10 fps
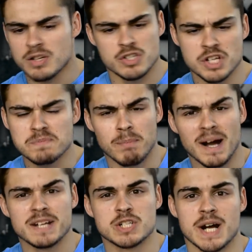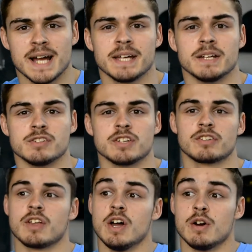just by tracking, and
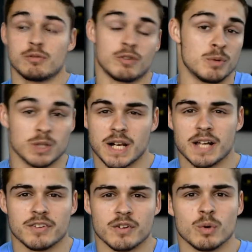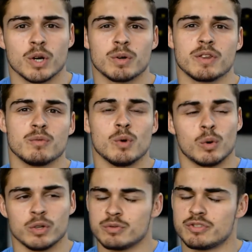just from all the clients that I work with,
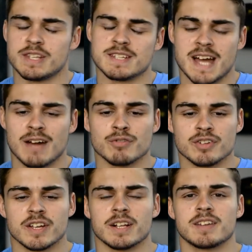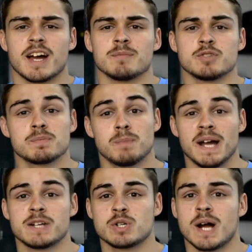you see this every single time, just
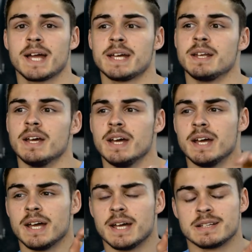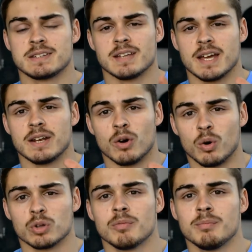by tracking, it
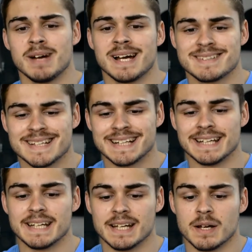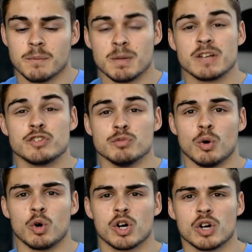automatically makes you
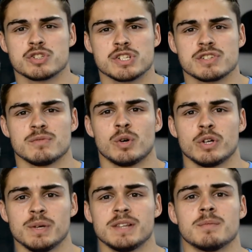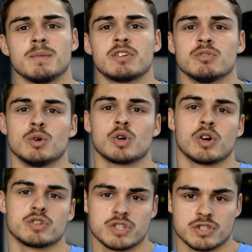more conscious of what you eat and makes you more
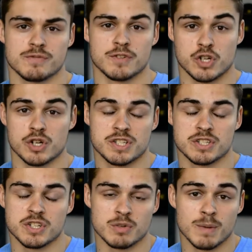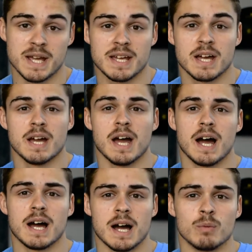conscious of the choices that you make
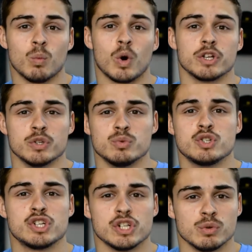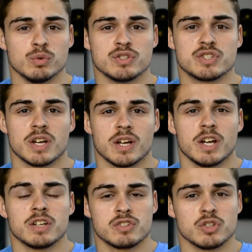and what you choose
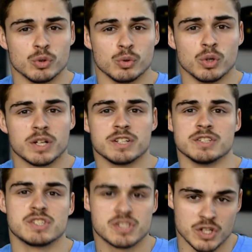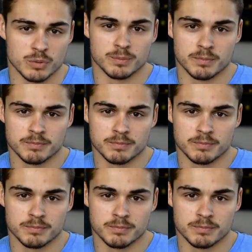to consume,